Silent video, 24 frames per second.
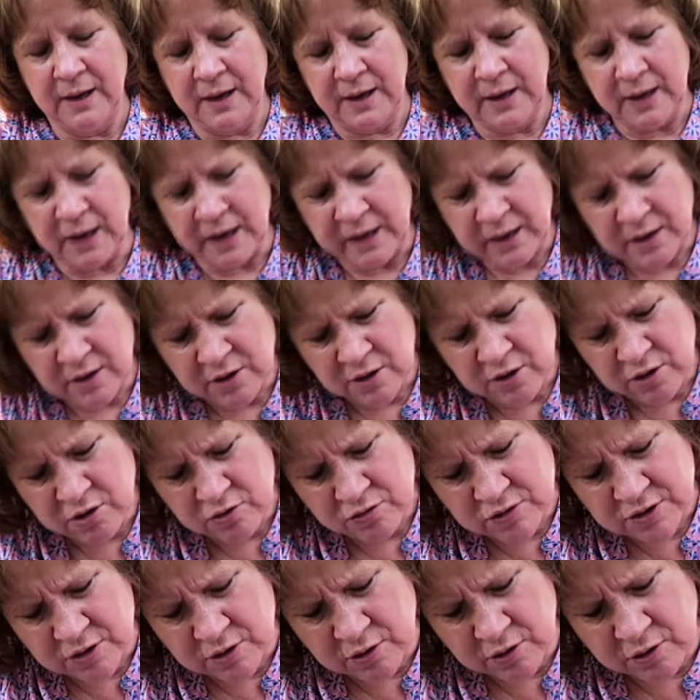and I could
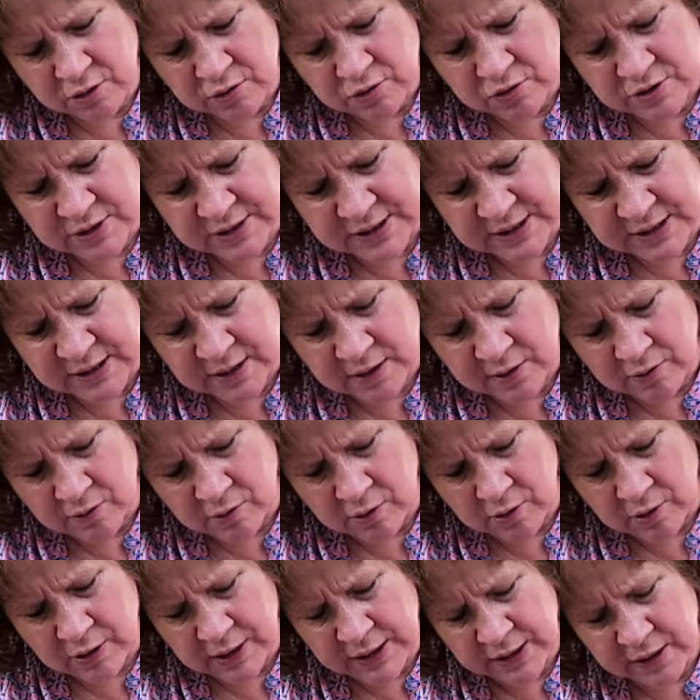use a glue stick
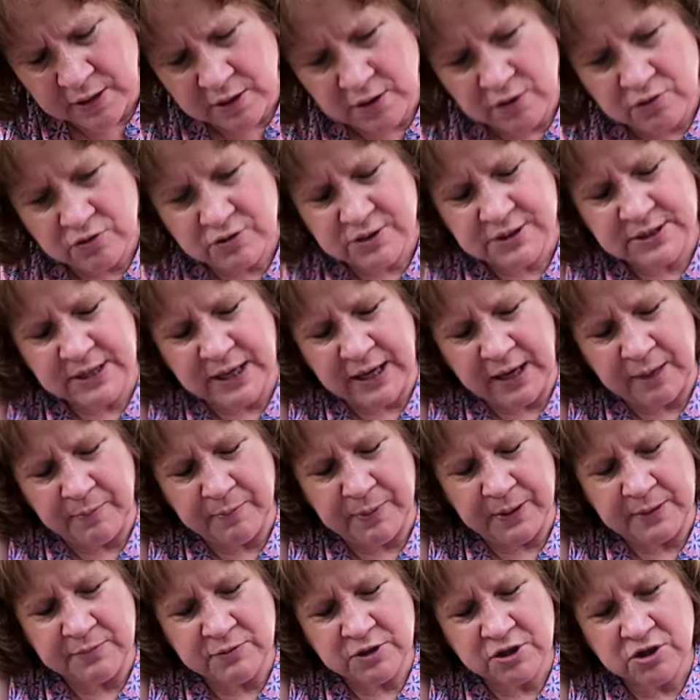or I can use
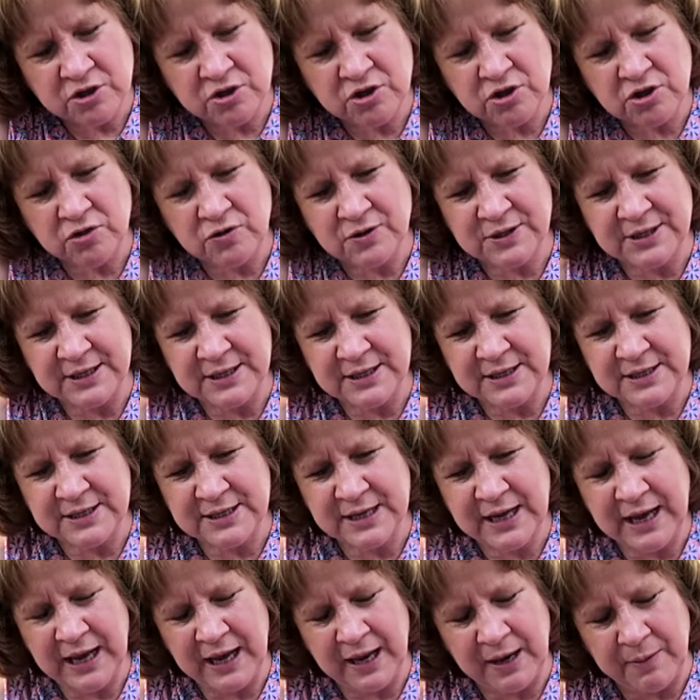tape. I'm just using
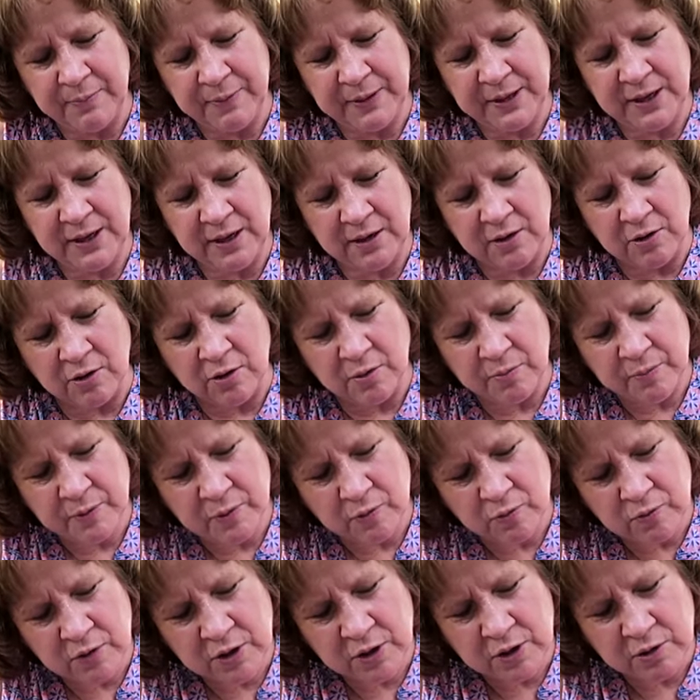tape here,
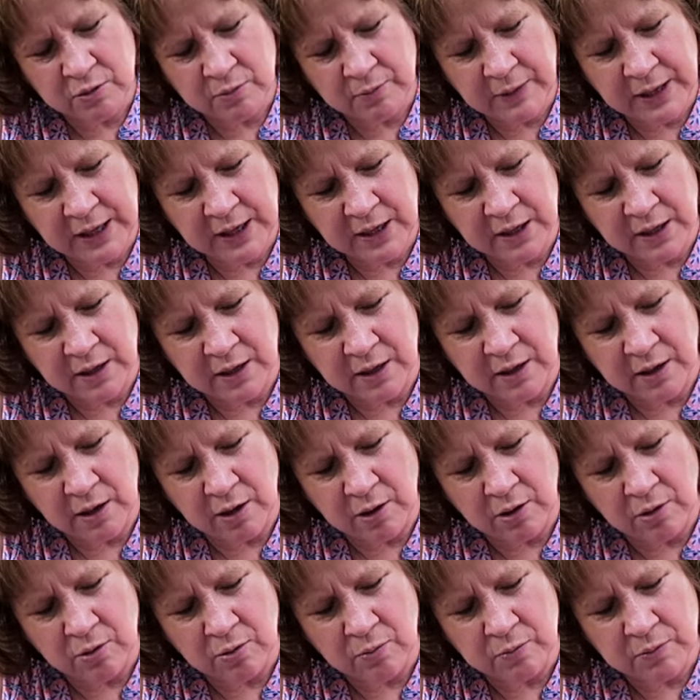but when you make it at
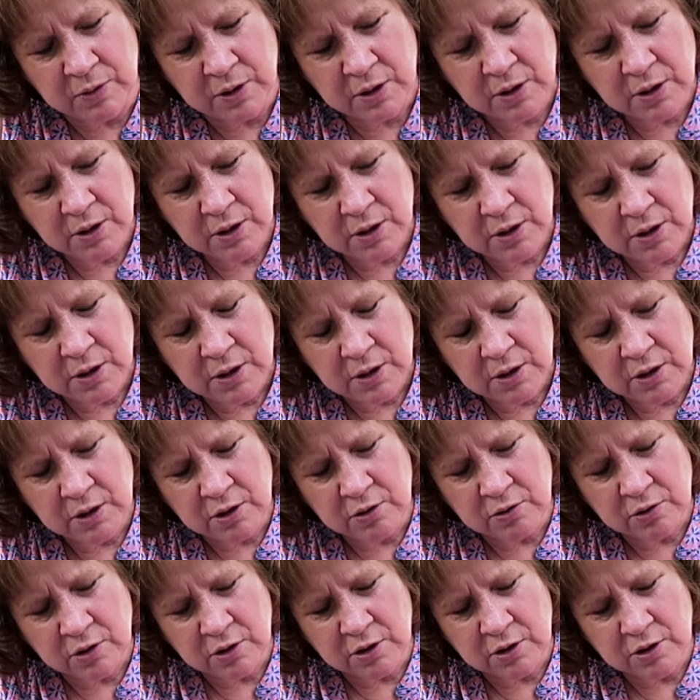home,
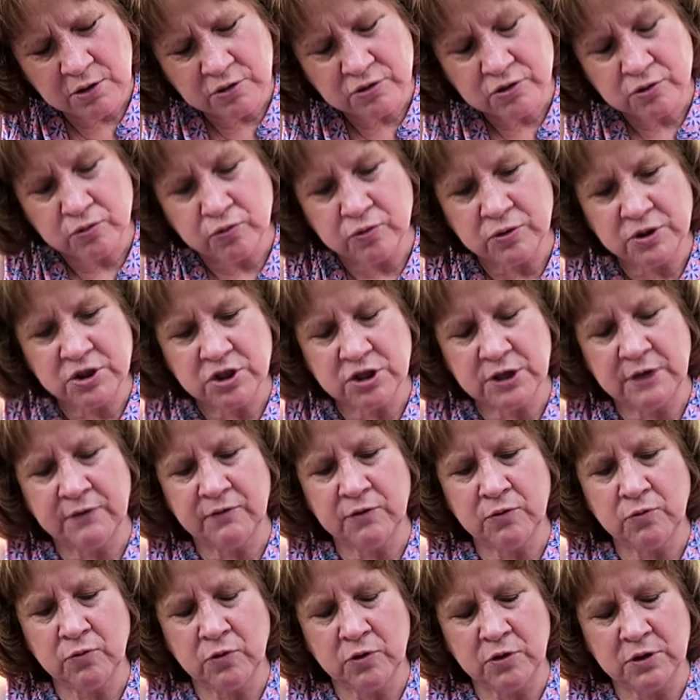you can use
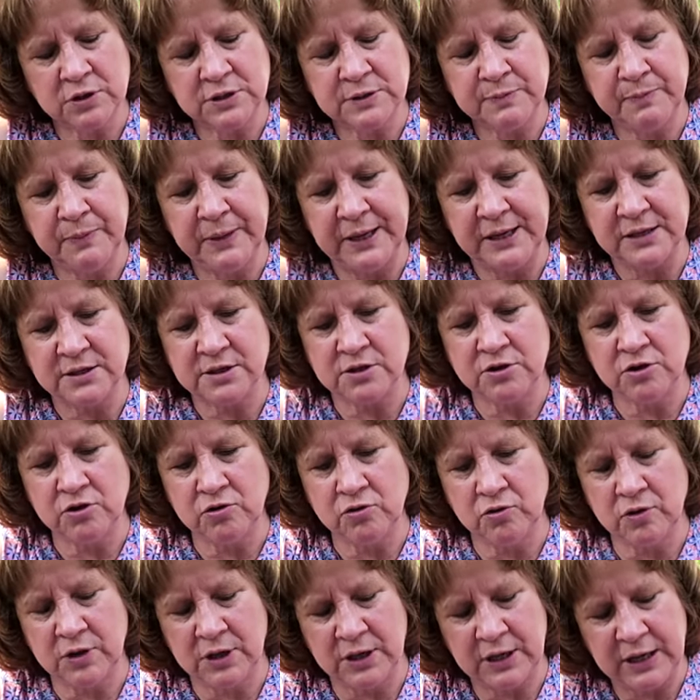whichever works best.
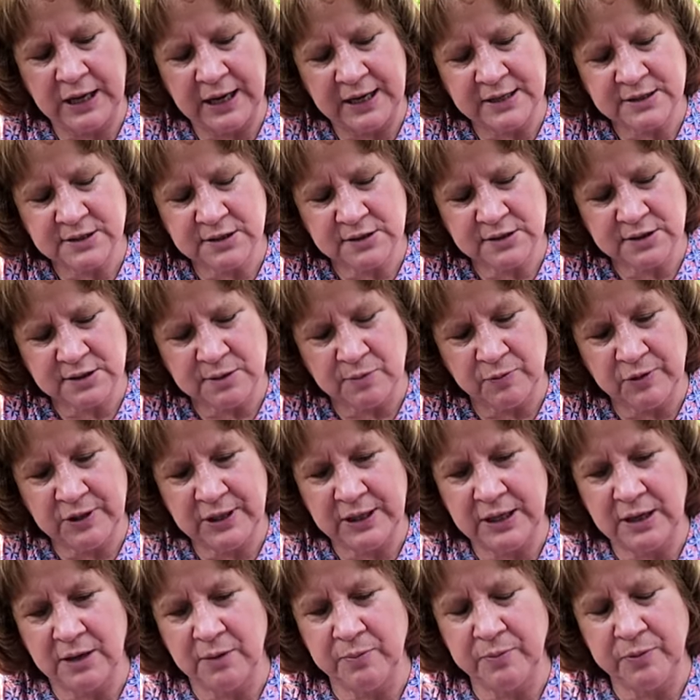You can ask someone
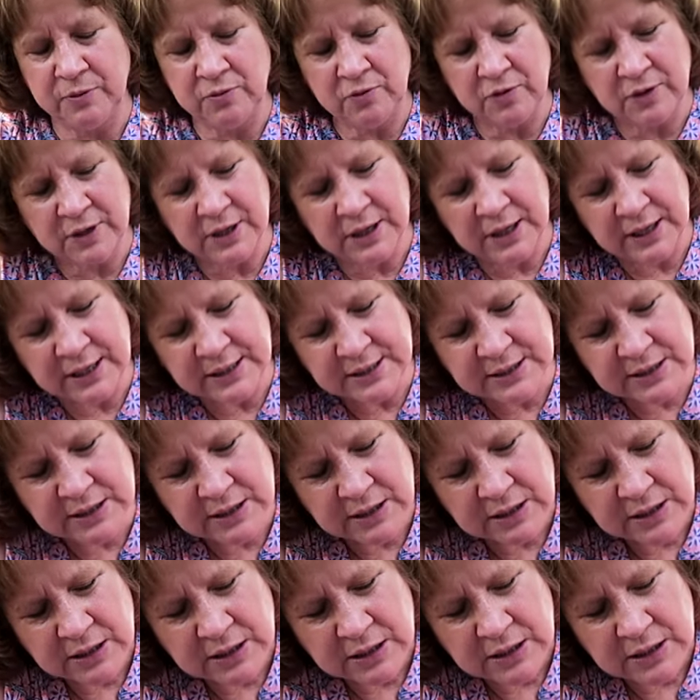to help you cut